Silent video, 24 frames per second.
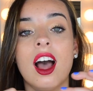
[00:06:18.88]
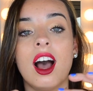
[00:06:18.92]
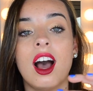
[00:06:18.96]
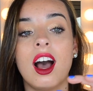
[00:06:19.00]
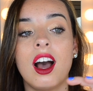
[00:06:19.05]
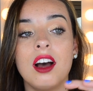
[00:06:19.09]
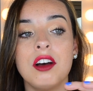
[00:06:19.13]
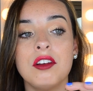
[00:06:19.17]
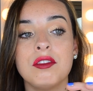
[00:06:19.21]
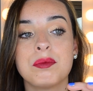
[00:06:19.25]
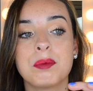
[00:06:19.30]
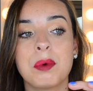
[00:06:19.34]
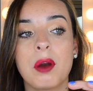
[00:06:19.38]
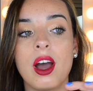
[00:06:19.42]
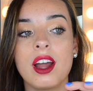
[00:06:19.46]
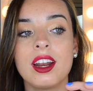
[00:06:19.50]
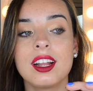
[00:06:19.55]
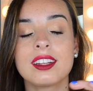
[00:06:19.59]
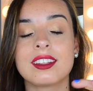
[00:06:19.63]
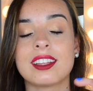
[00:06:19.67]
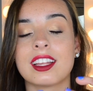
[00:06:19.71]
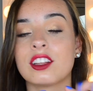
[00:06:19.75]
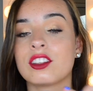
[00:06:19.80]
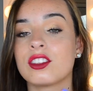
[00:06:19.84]
of
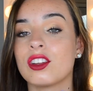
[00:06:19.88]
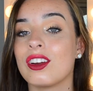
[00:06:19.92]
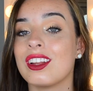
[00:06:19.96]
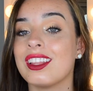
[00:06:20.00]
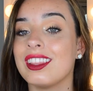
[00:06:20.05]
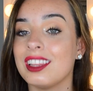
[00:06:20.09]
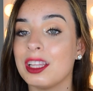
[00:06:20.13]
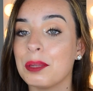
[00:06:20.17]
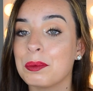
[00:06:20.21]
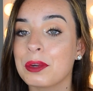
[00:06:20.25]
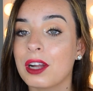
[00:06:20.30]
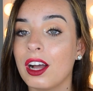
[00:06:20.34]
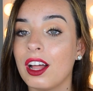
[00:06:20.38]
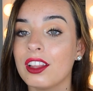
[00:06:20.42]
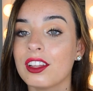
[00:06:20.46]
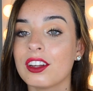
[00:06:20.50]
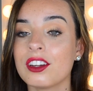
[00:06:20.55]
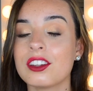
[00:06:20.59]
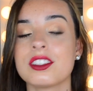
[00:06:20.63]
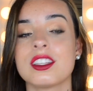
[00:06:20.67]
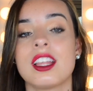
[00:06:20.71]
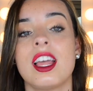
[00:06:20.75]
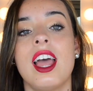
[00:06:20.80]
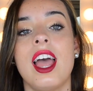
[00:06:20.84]
products, like certain lip
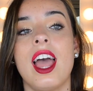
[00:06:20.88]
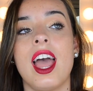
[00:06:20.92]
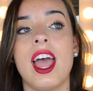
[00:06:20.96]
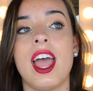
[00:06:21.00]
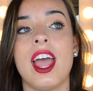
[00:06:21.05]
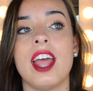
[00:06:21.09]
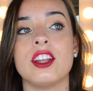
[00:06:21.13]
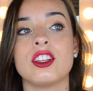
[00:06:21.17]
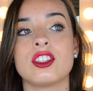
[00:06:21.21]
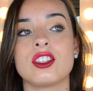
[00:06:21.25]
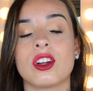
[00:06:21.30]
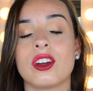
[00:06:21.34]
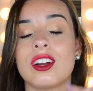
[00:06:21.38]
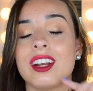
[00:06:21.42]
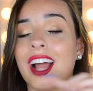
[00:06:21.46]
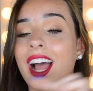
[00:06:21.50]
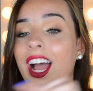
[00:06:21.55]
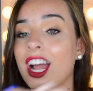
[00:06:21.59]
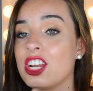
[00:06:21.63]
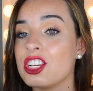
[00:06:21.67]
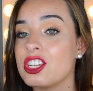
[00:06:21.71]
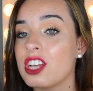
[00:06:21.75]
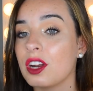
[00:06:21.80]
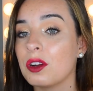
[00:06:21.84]
colors and certain
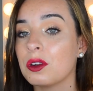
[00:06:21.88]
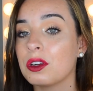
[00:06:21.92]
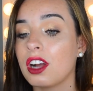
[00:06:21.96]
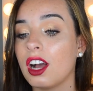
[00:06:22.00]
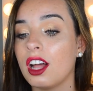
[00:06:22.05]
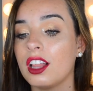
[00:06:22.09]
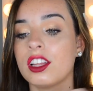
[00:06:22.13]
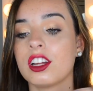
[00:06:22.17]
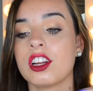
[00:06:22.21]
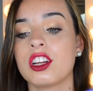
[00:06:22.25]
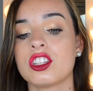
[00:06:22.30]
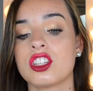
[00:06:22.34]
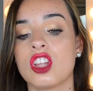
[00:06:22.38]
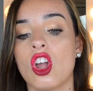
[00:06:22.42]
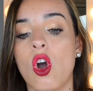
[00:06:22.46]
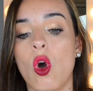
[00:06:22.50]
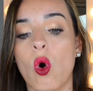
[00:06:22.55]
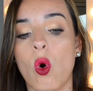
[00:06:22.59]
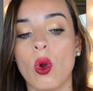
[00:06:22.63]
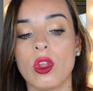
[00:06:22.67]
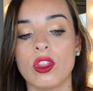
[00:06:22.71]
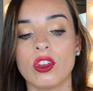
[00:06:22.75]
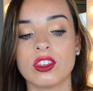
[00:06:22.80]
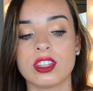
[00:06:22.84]
eyeshadow colors,
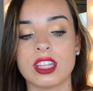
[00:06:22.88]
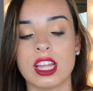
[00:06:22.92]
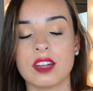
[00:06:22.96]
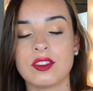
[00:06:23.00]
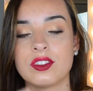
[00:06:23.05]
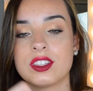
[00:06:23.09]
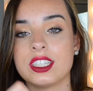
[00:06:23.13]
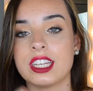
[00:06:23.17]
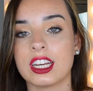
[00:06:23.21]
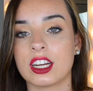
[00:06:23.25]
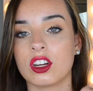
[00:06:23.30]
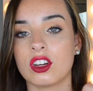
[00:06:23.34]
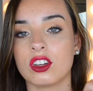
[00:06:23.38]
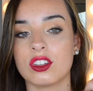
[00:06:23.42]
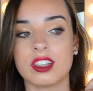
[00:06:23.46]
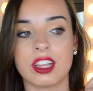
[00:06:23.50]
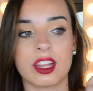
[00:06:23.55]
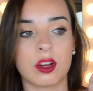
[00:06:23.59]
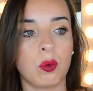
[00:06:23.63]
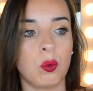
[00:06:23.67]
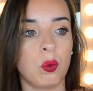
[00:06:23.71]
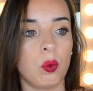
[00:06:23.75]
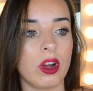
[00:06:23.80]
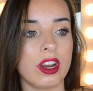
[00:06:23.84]
or they'll just have stickers
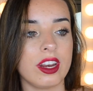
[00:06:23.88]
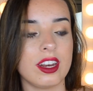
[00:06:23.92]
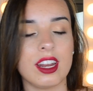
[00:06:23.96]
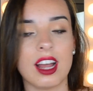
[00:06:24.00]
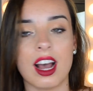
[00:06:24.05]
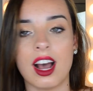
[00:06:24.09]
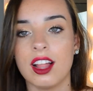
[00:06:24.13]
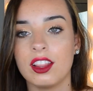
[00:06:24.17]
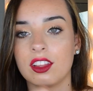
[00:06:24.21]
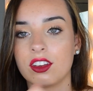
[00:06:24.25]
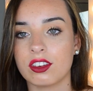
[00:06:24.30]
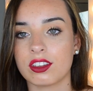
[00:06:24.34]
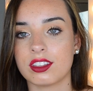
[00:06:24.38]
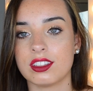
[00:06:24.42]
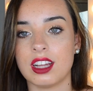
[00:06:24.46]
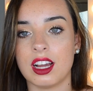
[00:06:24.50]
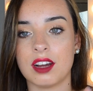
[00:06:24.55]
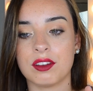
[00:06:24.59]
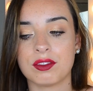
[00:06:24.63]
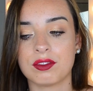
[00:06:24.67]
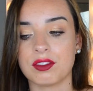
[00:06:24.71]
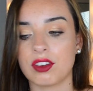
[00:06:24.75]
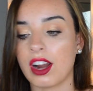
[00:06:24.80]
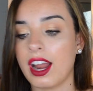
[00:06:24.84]
like $1
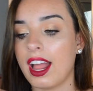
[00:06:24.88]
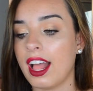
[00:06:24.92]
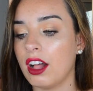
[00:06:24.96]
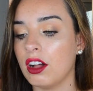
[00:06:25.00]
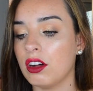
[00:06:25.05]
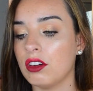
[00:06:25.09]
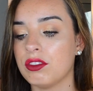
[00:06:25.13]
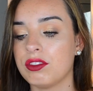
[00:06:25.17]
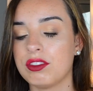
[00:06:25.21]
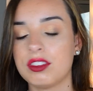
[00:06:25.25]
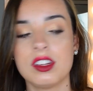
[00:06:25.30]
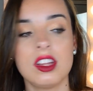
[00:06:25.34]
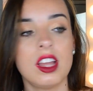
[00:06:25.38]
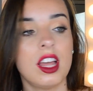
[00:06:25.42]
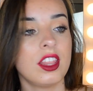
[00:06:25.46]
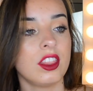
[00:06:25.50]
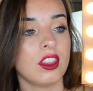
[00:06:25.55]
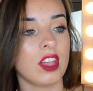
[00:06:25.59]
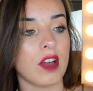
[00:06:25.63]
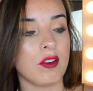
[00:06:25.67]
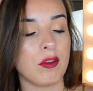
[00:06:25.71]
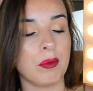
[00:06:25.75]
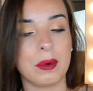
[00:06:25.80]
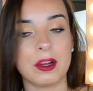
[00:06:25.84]
stuff for e.l.f.
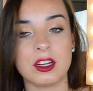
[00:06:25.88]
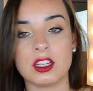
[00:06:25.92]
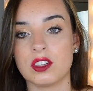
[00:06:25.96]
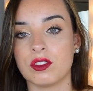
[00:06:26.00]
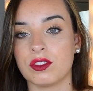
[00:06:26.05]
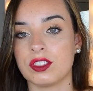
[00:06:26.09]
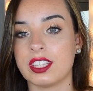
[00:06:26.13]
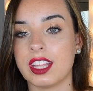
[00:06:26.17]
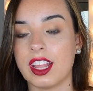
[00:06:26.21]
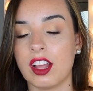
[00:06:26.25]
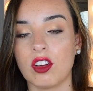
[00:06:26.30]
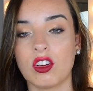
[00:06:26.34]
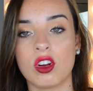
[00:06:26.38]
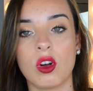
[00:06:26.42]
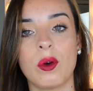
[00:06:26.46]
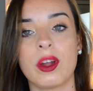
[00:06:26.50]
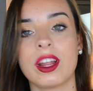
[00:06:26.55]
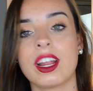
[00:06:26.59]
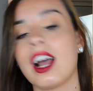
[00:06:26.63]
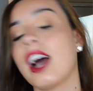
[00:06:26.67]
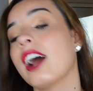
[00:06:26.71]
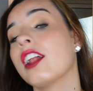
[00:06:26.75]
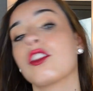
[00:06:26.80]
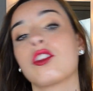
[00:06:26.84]
They'll have a bunch of sale
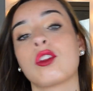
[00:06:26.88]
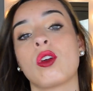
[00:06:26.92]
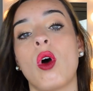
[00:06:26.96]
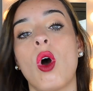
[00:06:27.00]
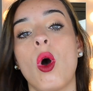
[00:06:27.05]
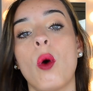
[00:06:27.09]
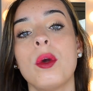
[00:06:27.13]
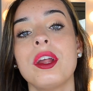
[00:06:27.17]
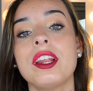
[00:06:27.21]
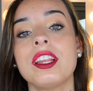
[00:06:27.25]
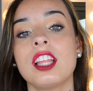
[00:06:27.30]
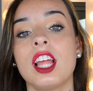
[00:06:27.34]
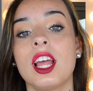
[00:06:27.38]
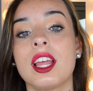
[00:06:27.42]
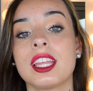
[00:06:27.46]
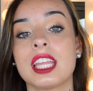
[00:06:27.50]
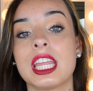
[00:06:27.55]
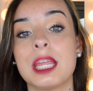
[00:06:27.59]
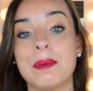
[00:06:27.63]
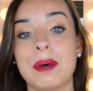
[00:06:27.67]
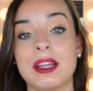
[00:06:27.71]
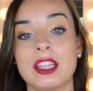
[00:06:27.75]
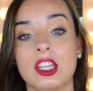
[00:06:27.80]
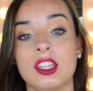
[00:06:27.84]
going on. So always
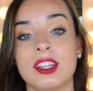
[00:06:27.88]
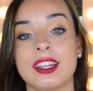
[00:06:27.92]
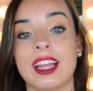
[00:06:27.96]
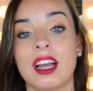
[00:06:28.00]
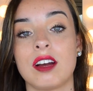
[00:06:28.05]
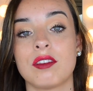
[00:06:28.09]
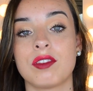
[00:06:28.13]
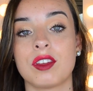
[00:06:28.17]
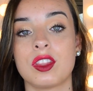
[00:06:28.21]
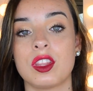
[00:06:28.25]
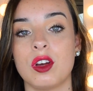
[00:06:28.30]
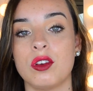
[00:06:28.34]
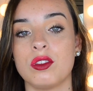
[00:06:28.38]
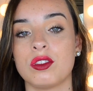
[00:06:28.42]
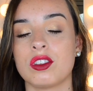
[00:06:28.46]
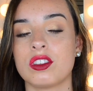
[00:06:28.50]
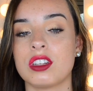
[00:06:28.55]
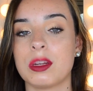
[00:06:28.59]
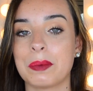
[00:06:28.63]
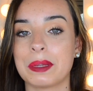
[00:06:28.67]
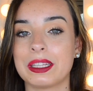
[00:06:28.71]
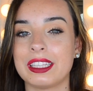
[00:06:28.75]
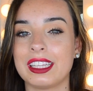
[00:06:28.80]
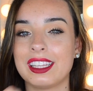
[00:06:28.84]
keep on the lookout for those. They're
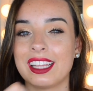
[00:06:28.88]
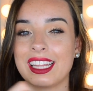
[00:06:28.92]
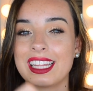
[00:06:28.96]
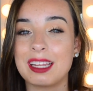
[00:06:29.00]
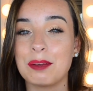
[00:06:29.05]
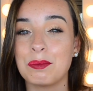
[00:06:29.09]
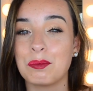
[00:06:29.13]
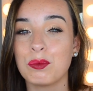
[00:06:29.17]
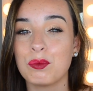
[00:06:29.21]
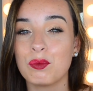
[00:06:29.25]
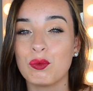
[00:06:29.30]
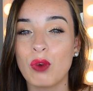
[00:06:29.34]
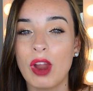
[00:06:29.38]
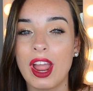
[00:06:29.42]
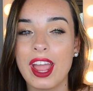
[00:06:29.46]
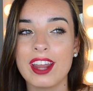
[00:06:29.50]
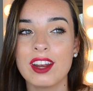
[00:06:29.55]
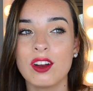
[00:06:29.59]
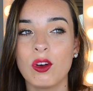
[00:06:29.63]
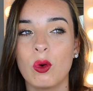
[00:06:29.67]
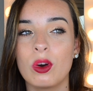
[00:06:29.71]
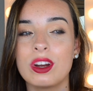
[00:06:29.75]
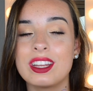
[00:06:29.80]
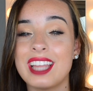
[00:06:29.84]
typically like
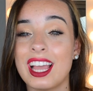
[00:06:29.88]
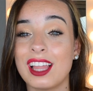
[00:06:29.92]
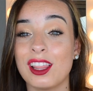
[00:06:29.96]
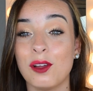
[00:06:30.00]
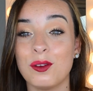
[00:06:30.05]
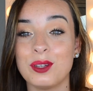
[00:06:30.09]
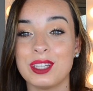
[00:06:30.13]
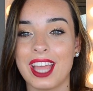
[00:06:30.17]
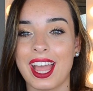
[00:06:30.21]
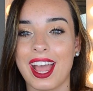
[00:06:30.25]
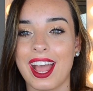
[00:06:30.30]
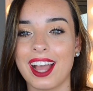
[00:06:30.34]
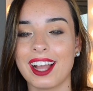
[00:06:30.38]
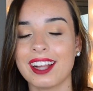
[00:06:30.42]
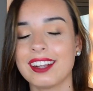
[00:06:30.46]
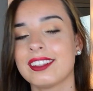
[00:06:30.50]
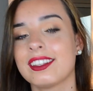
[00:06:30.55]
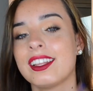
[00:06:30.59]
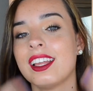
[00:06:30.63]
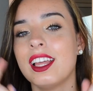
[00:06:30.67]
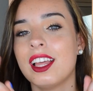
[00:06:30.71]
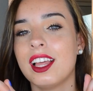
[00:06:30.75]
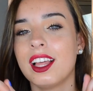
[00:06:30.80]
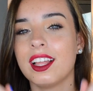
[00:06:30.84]
red or yellow
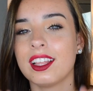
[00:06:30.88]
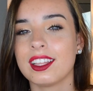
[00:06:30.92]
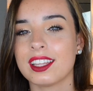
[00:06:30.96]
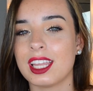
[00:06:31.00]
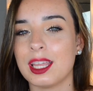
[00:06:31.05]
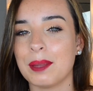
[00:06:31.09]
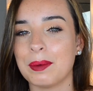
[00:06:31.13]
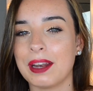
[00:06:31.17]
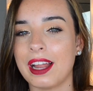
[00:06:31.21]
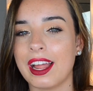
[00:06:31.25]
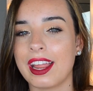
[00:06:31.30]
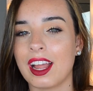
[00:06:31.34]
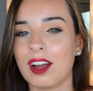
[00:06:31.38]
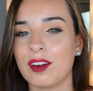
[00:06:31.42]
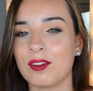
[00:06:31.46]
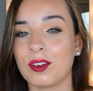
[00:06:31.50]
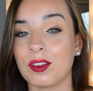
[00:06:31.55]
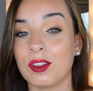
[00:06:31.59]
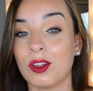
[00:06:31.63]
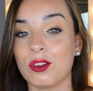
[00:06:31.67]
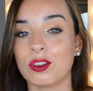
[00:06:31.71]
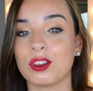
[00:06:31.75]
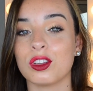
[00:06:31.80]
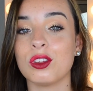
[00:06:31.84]
tags. Keep an eye out
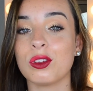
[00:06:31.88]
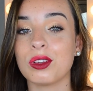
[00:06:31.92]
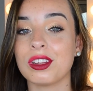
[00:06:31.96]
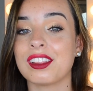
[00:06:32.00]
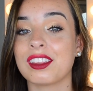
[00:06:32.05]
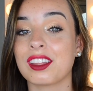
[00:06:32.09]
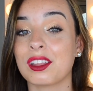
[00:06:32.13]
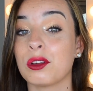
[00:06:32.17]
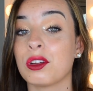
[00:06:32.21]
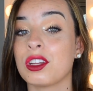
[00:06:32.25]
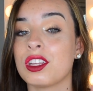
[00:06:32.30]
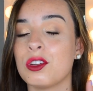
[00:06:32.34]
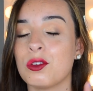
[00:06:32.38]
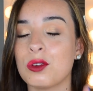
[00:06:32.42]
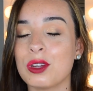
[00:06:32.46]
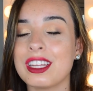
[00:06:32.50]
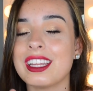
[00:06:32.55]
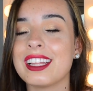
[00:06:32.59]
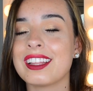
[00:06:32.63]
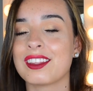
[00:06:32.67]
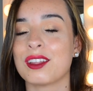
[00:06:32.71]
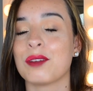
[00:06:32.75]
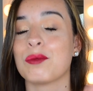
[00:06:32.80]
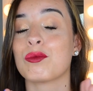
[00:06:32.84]
for those because you can
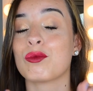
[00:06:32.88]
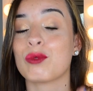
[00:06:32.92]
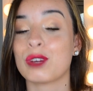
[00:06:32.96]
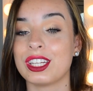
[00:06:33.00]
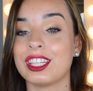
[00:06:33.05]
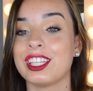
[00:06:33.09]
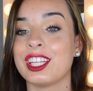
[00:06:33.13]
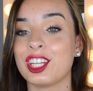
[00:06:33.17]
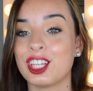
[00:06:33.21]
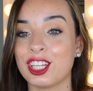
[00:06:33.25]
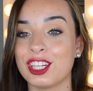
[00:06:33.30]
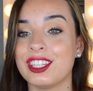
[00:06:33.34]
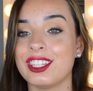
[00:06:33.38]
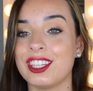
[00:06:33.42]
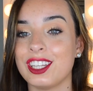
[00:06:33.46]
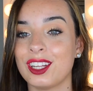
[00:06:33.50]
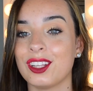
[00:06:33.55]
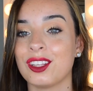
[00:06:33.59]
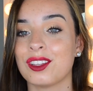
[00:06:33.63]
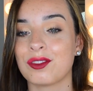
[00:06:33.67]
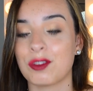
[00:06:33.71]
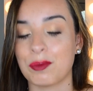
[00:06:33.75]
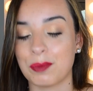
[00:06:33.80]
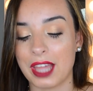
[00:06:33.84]
get some really good
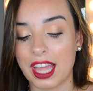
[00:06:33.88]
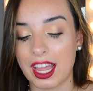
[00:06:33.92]
deals from